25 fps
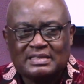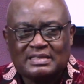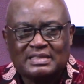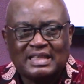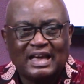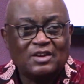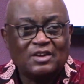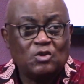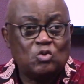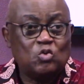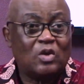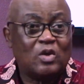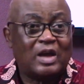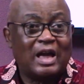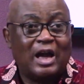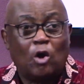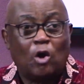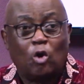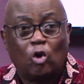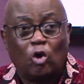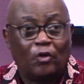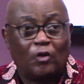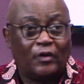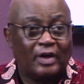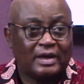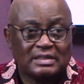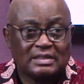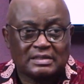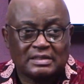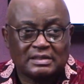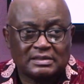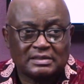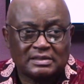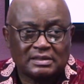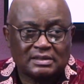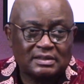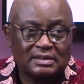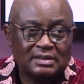that you can correct
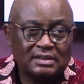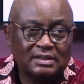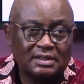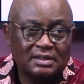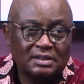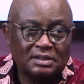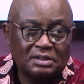it.